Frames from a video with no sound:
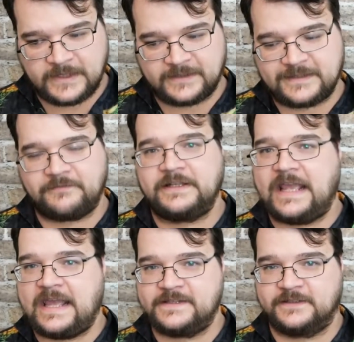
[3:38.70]
it
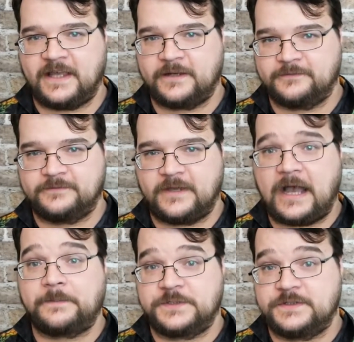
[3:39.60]
definitely adds a lot of
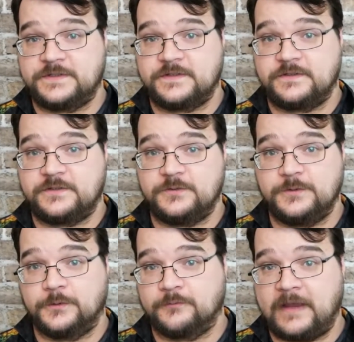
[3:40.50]
options to
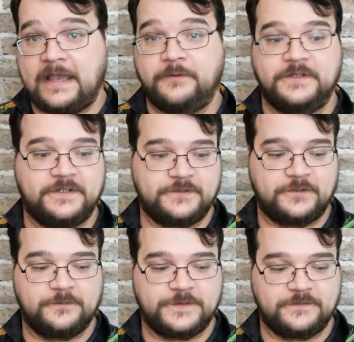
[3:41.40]
your round, and in
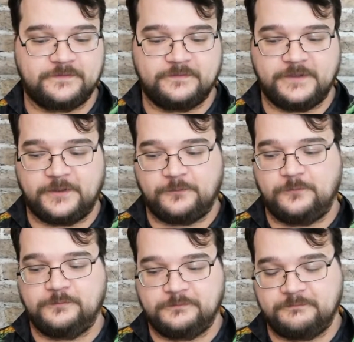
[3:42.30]
terms of
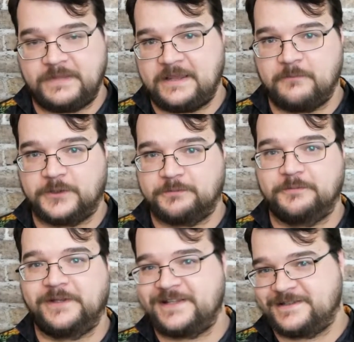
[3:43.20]
being multiple
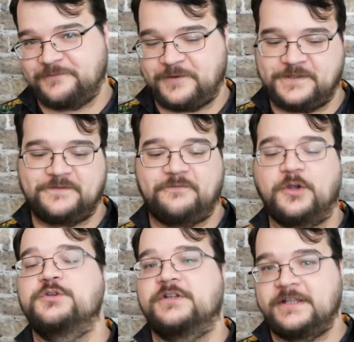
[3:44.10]
places at once
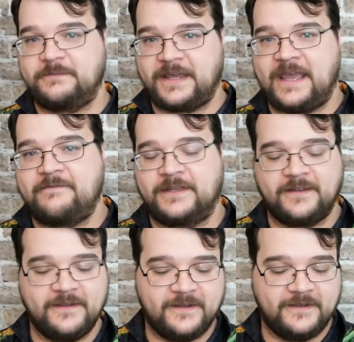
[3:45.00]
functionally by having
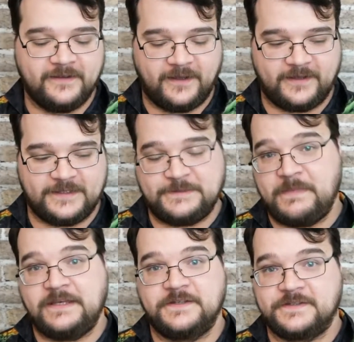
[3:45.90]
these
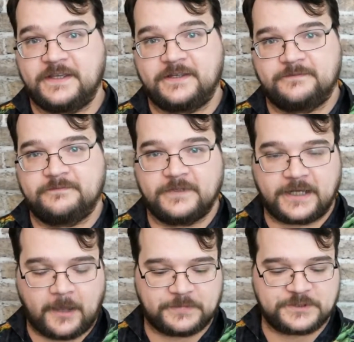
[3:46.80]
minions that can
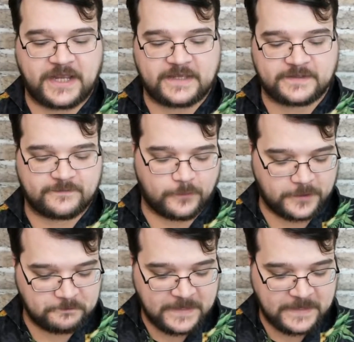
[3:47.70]
accomplish tasks for you.